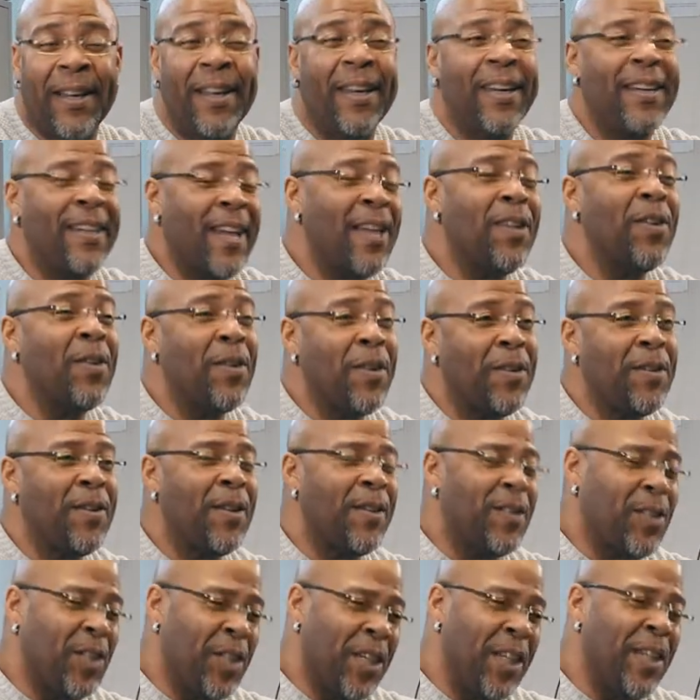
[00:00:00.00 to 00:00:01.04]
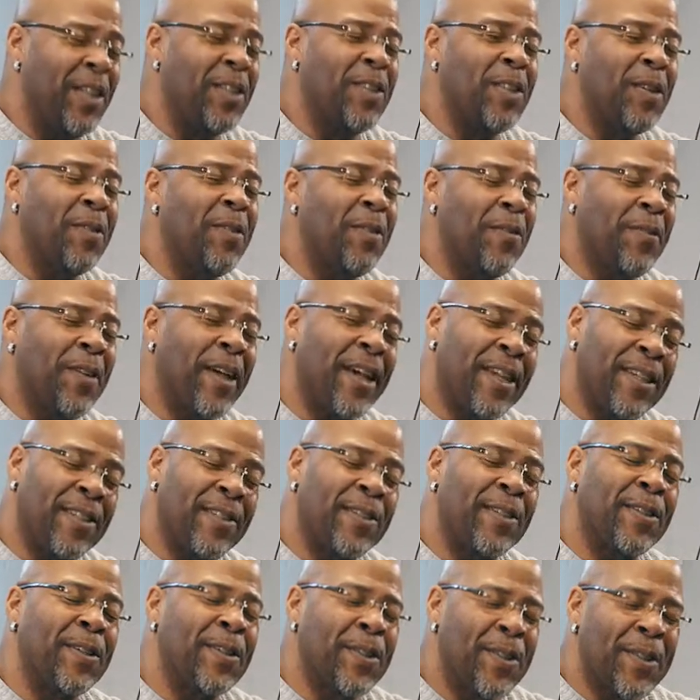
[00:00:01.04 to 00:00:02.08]
And I know that the cheeks of the
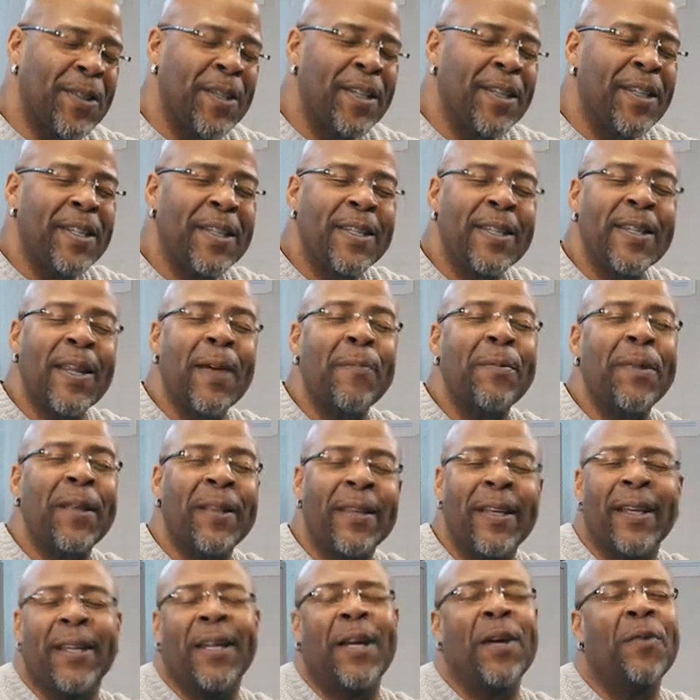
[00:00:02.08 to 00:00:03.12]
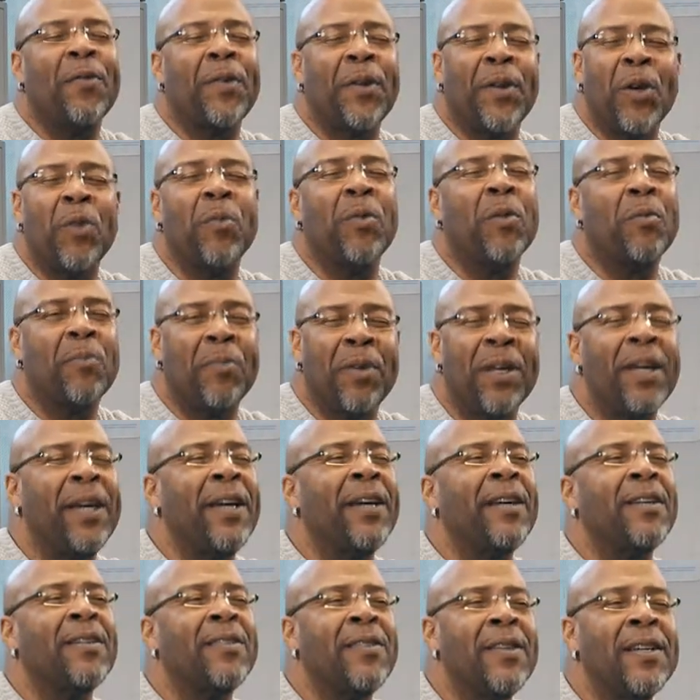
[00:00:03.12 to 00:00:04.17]
face is something that every human
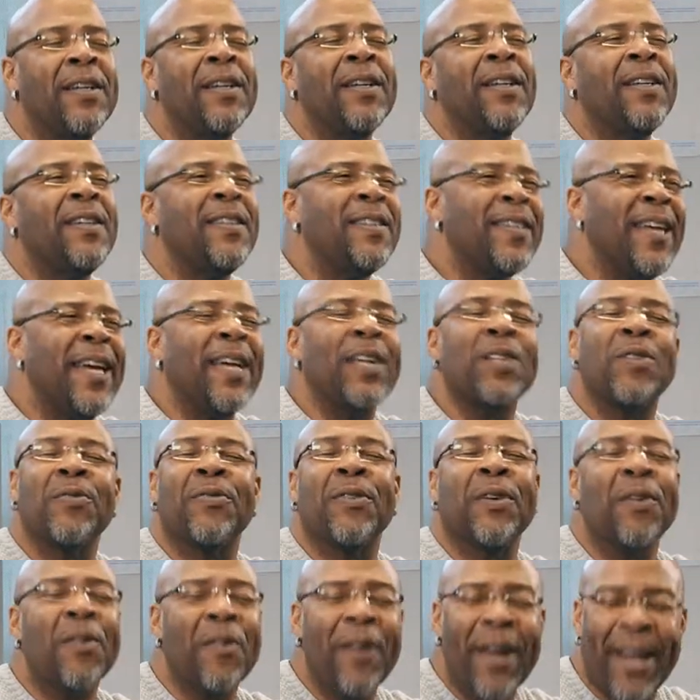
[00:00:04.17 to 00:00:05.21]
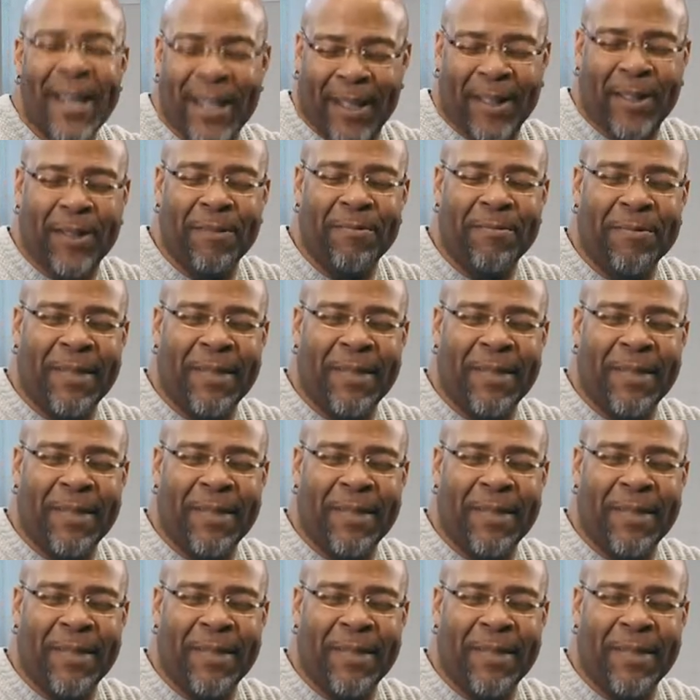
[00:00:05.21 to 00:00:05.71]
being takes for granted,